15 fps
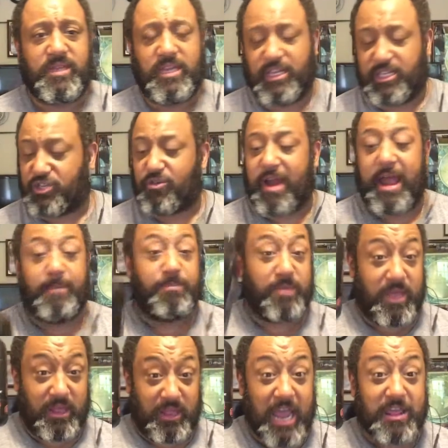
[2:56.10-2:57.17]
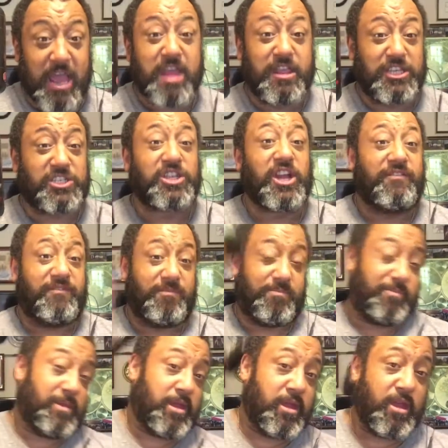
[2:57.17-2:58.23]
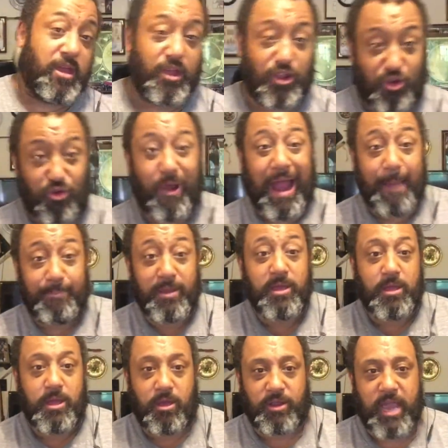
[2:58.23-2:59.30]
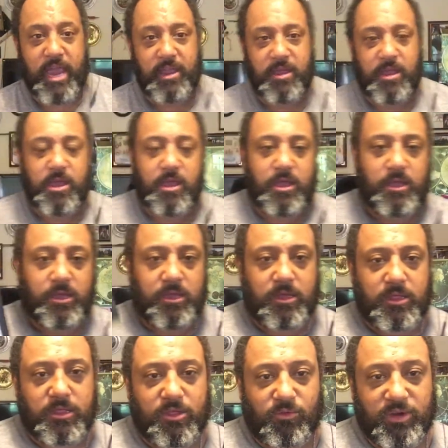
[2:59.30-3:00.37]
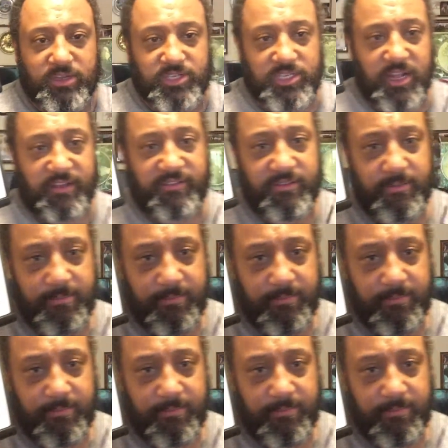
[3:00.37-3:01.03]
It's crap. And this stuff. Crap. Okay? The real stuff.